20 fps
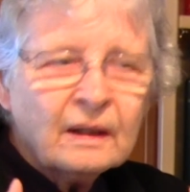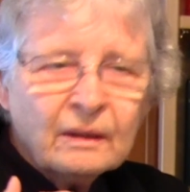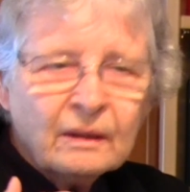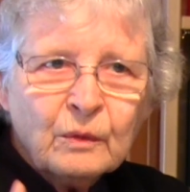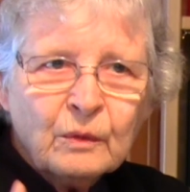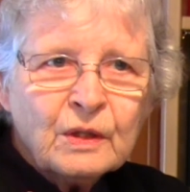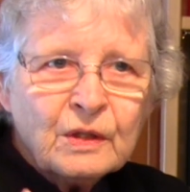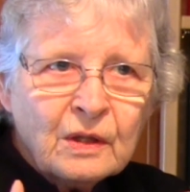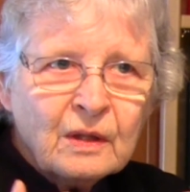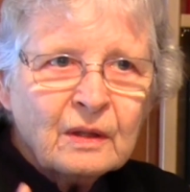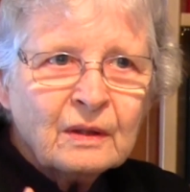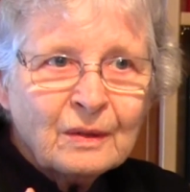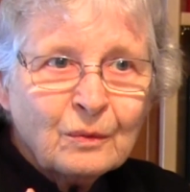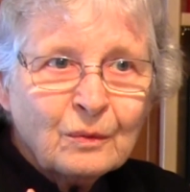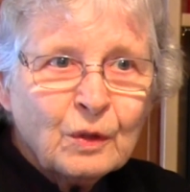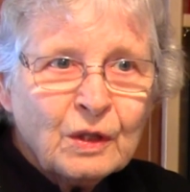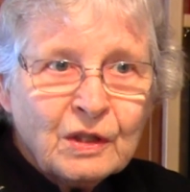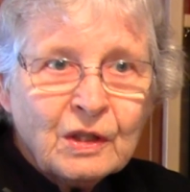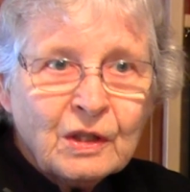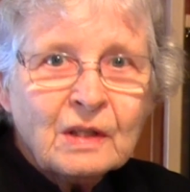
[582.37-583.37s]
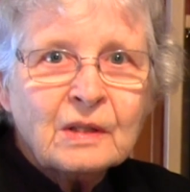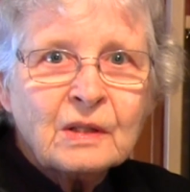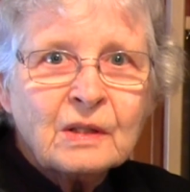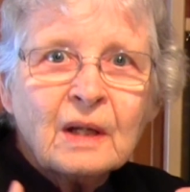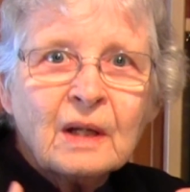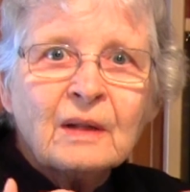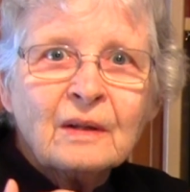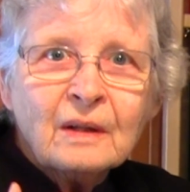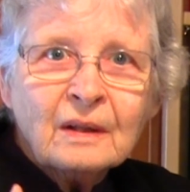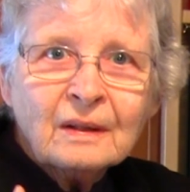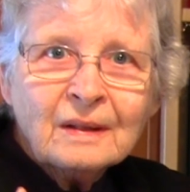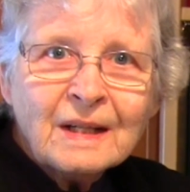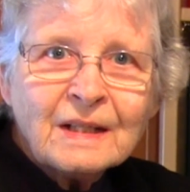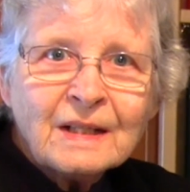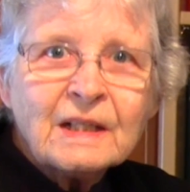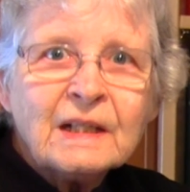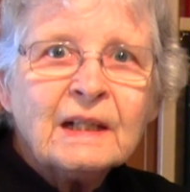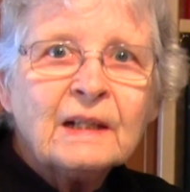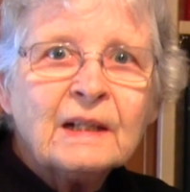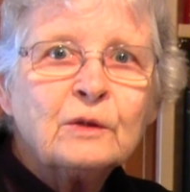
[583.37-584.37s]
which is
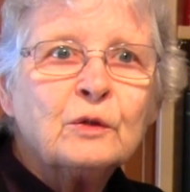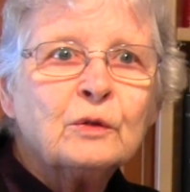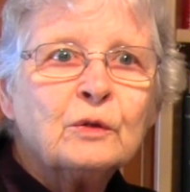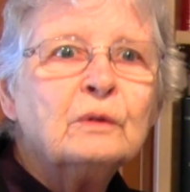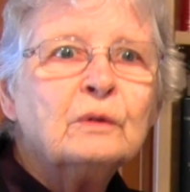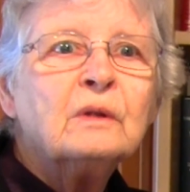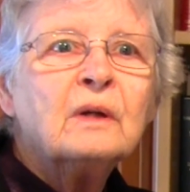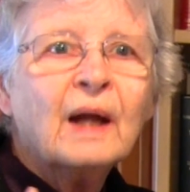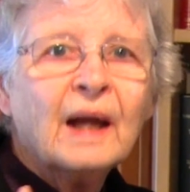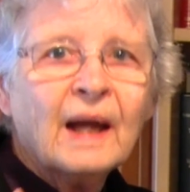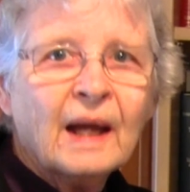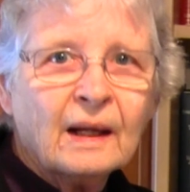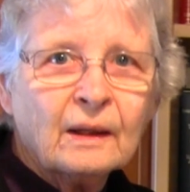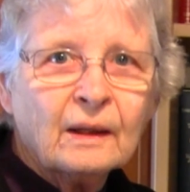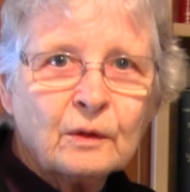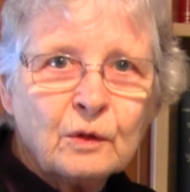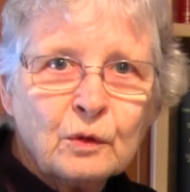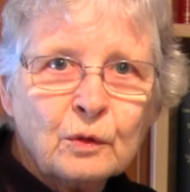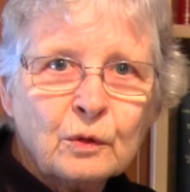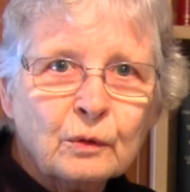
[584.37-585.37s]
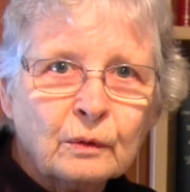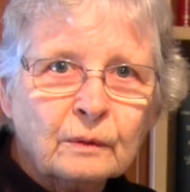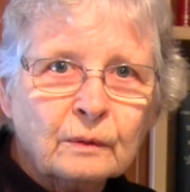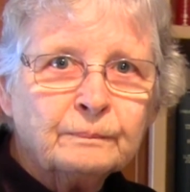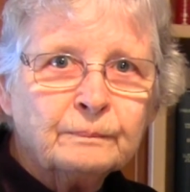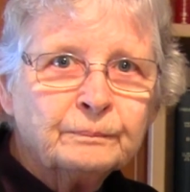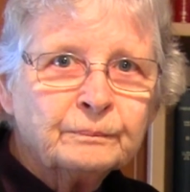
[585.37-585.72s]
listening to L2.